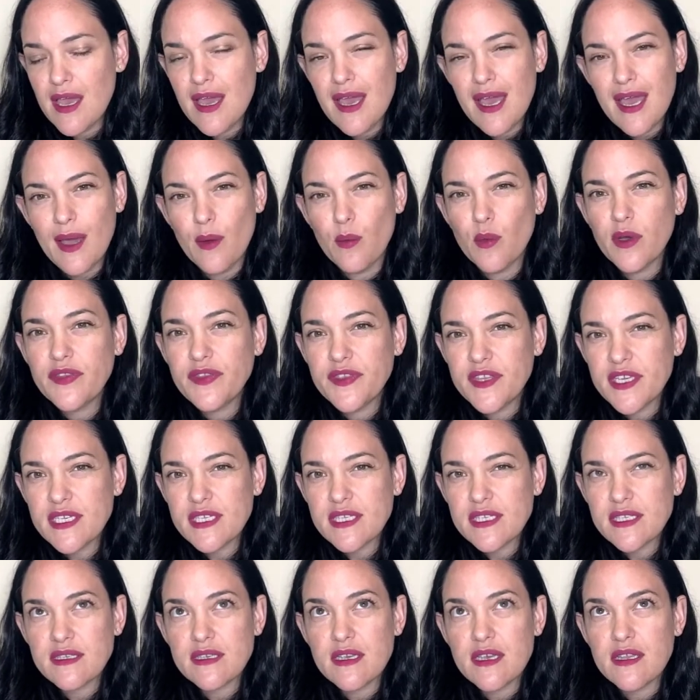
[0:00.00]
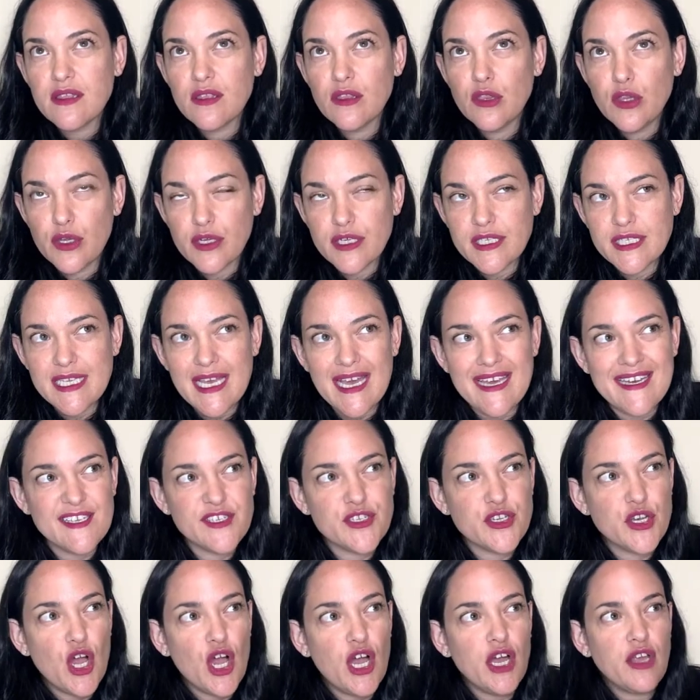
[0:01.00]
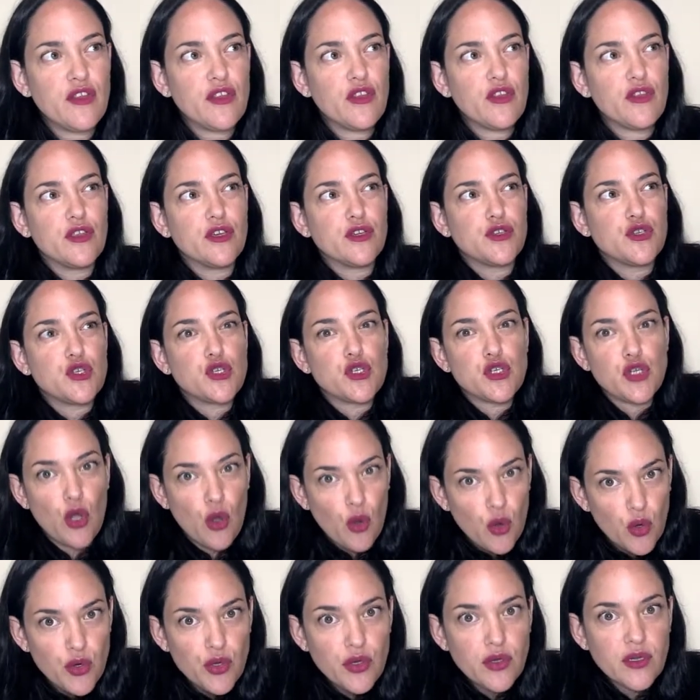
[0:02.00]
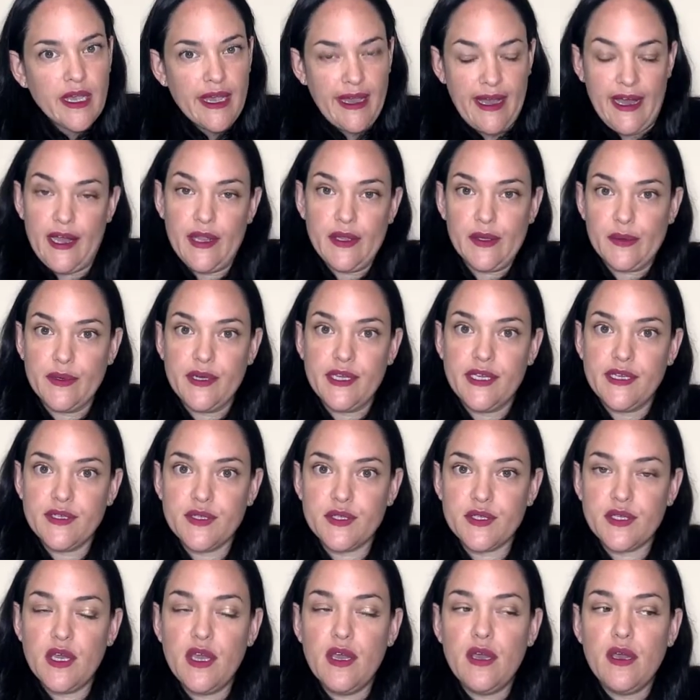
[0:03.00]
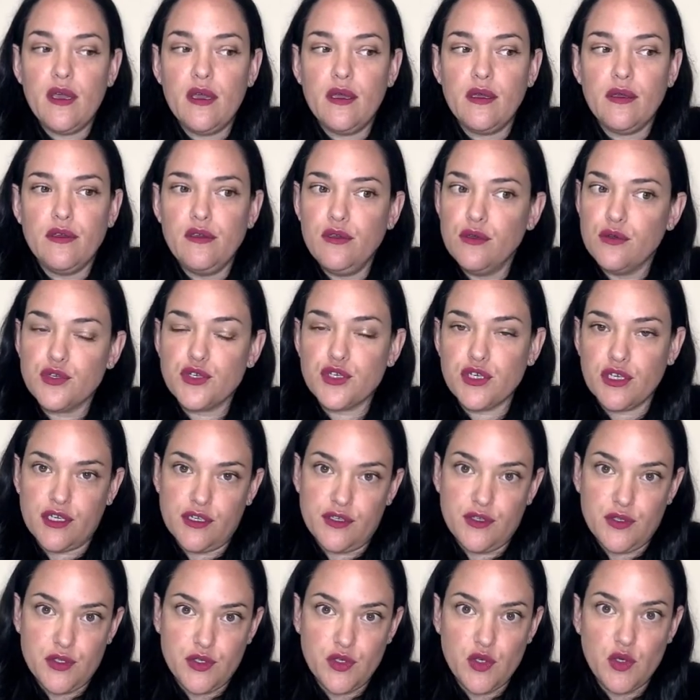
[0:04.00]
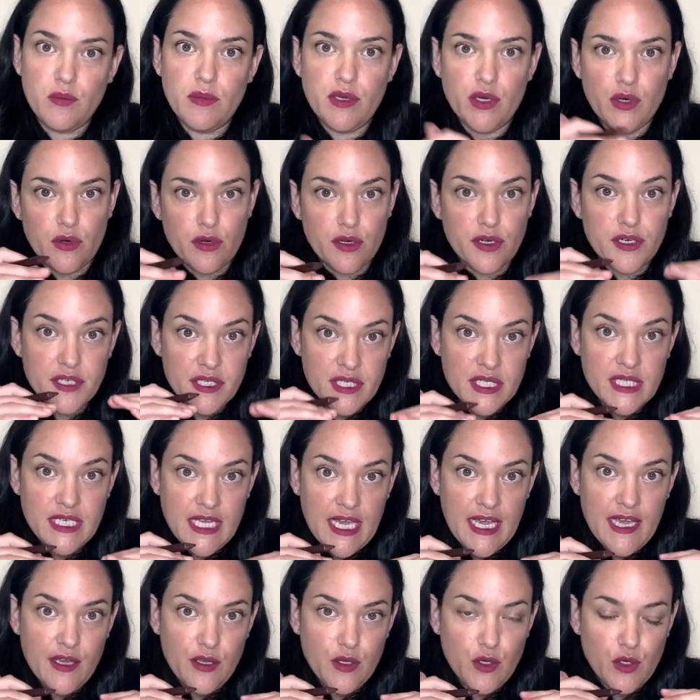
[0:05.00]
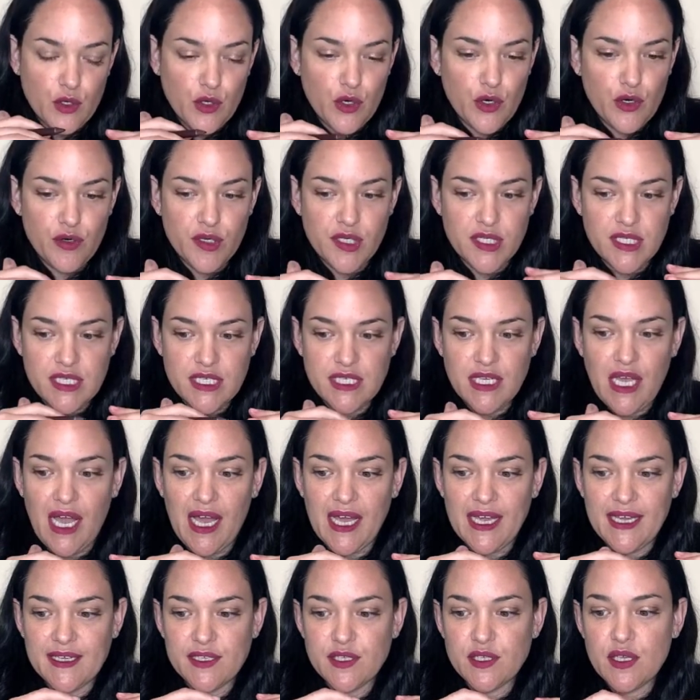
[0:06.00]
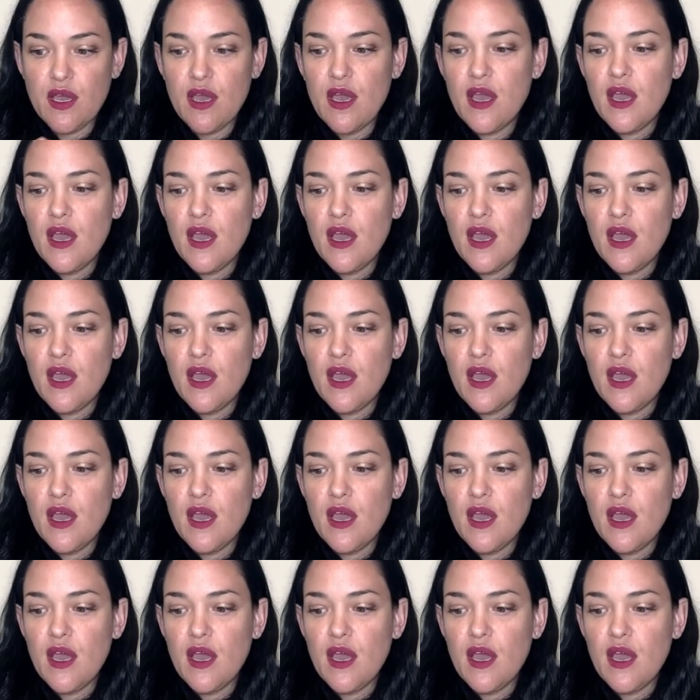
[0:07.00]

And what this looks at is not the total calories you should consume in order to stay at your current size.